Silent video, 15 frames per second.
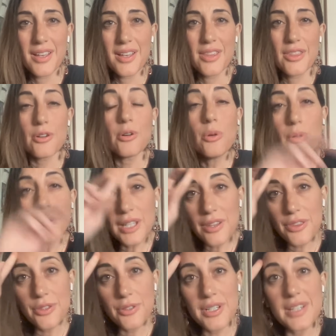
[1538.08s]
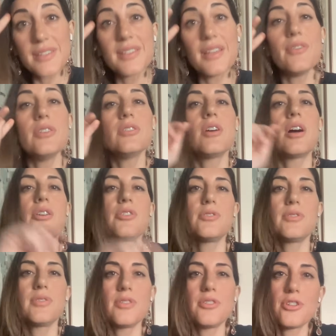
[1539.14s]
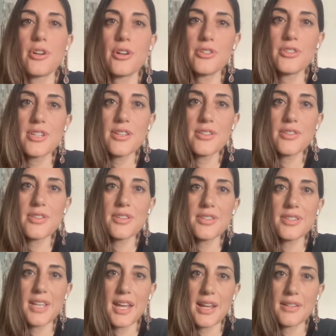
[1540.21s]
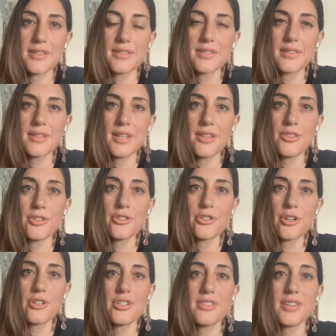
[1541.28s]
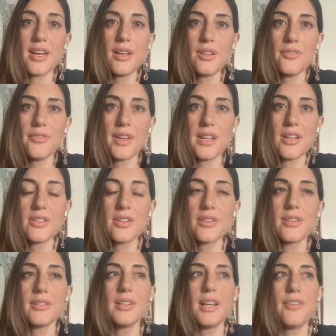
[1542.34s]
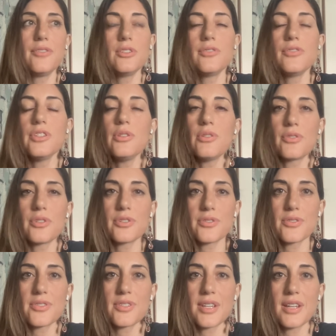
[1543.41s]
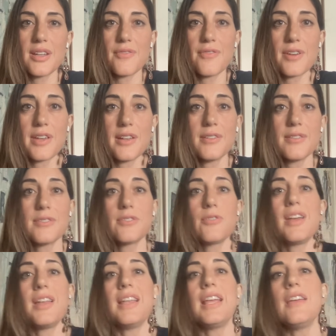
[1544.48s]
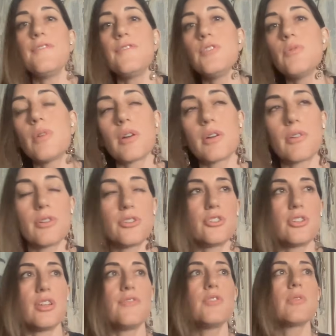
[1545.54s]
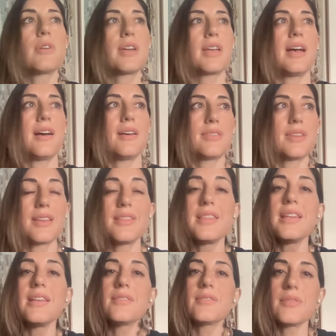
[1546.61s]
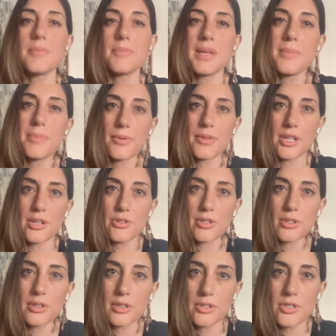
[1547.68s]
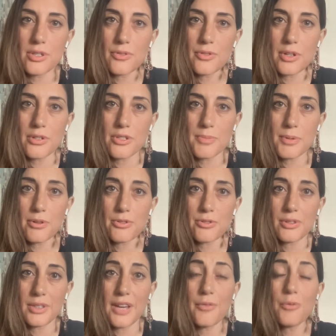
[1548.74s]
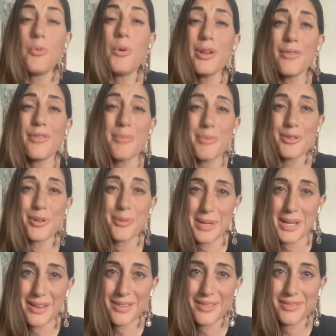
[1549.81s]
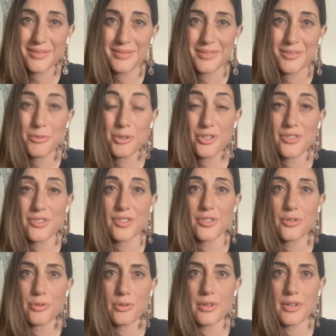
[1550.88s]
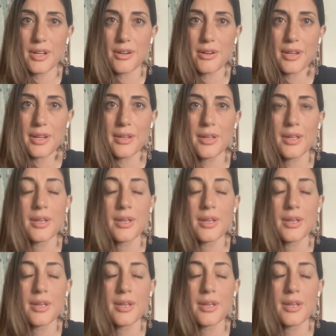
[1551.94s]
There are only 37 doctors of the church. These are the saints that the church has elevated to the level of universal significance, so that if you are a Christian, if you are a Catholic, these are the people that you should look to for your spiritual life. One of them is Armenian, which is extraordinary.